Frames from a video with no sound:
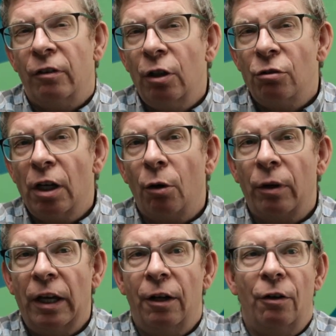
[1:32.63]
usually
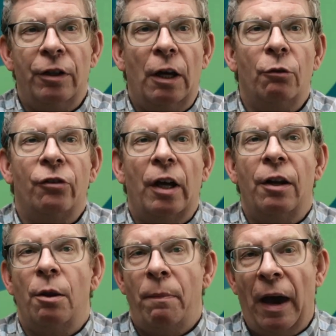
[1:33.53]
located on the outside
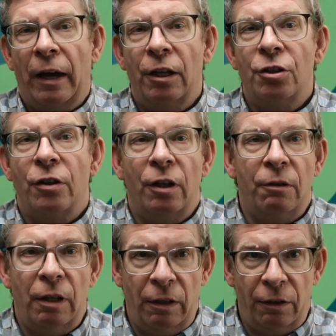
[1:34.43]
of the package
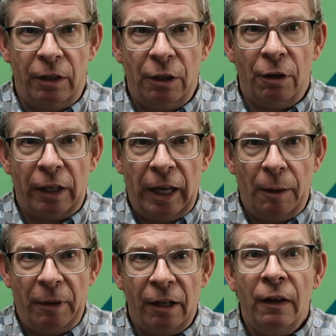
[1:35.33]
that the unit
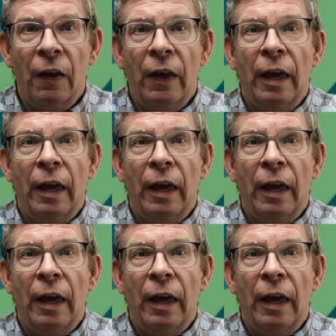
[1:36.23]
came in,